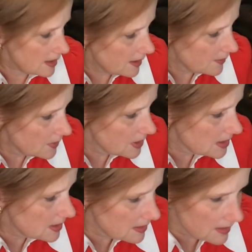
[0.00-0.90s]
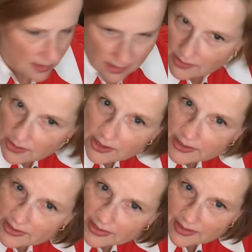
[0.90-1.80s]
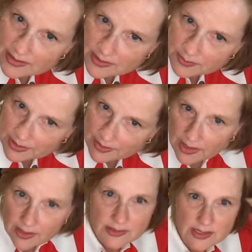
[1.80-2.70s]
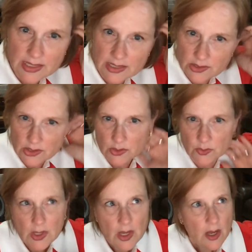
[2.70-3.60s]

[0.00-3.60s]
I was Garna asked me that today too.